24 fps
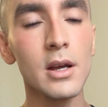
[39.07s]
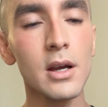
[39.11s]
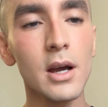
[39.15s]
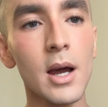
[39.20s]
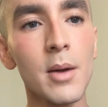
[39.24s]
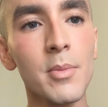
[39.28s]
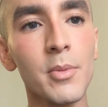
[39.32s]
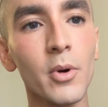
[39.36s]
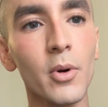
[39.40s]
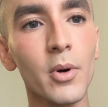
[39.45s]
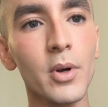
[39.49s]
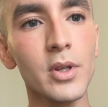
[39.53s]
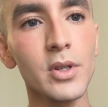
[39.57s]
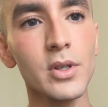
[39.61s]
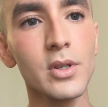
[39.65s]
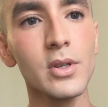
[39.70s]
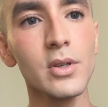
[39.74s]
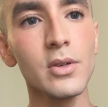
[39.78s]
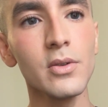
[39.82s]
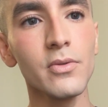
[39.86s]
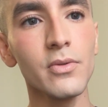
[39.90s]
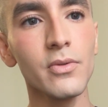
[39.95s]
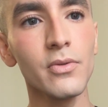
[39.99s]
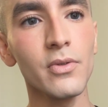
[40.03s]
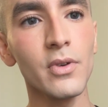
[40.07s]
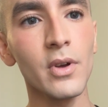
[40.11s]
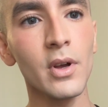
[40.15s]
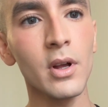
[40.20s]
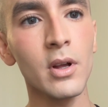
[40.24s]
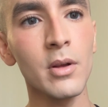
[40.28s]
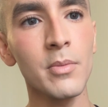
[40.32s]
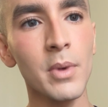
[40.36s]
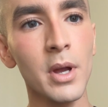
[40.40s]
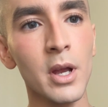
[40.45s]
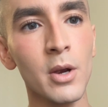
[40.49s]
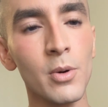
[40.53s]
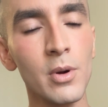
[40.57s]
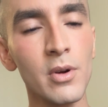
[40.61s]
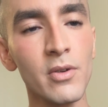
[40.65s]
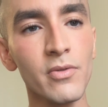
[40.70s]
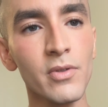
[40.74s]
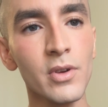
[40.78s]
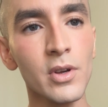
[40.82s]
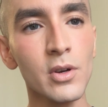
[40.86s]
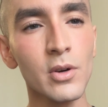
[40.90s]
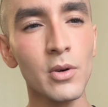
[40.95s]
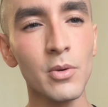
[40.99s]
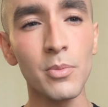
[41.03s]
I'm going to film a
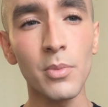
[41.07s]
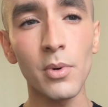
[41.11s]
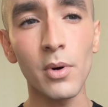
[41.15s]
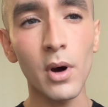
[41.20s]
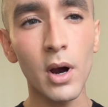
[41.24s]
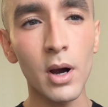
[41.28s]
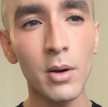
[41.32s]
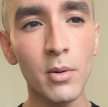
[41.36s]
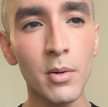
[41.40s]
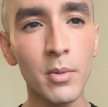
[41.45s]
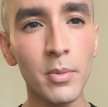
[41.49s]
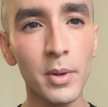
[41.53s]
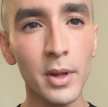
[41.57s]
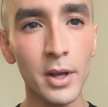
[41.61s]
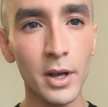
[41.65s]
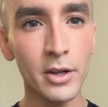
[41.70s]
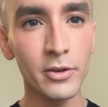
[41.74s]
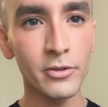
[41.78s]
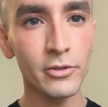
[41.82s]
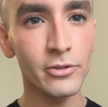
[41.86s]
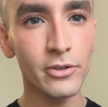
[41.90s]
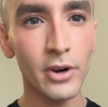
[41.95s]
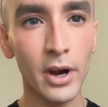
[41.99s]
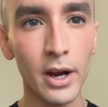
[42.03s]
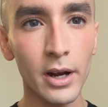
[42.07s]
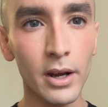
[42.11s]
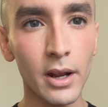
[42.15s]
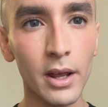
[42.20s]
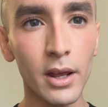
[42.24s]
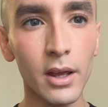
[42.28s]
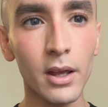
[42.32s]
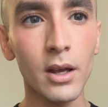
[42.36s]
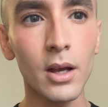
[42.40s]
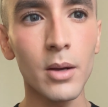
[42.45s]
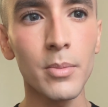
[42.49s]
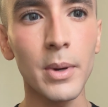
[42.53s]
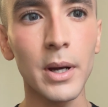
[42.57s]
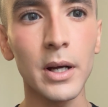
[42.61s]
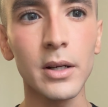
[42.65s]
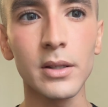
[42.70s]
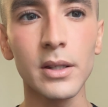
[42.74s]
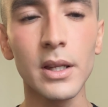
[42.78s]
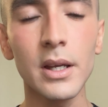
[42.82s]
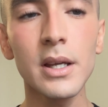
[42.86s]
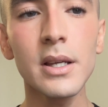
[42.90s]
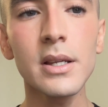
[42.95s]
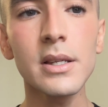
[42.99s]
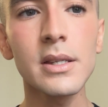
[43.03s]
review probably on Friday about
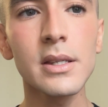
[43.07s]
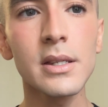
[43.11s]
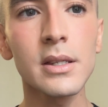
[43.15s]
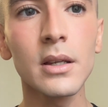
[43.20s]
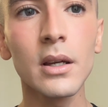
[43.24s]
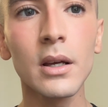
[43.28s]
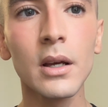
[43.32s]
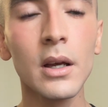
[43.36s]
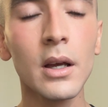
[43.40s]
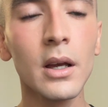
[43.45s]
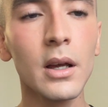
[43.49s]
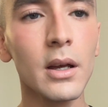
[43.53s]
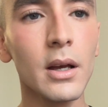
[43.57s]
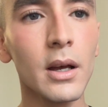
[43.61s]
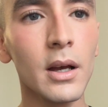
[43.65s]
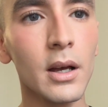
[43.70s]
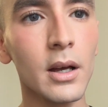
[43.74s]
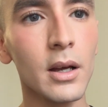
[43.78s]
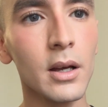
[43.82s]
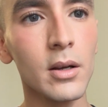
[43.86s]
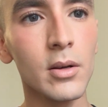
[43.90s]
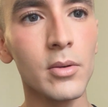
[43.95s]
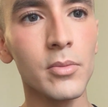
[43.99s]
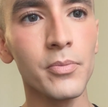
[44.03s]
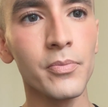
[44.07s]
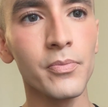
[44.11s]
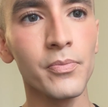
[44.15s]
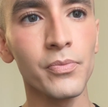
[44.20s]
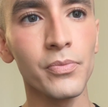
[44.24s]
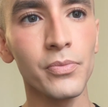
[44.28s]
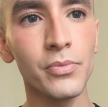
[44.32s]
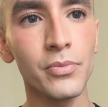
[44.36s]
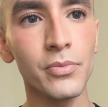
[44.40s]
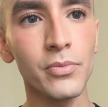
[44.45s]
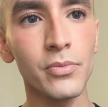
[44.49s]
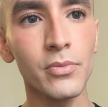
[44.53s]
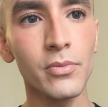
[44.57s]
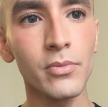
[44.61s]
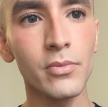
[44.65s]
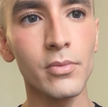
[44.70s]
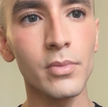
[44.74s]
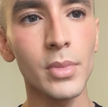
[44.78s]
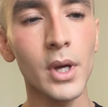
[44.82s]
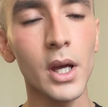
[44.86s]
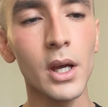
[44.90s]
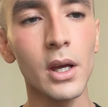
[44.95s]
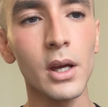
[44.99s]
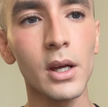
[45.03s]
this,
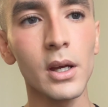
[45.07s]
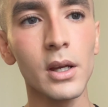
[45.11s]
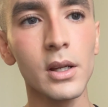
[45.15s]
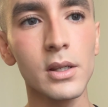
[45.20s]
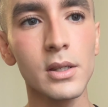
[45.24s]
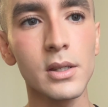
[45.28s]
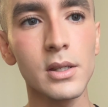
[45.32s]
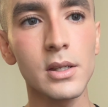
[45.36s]
but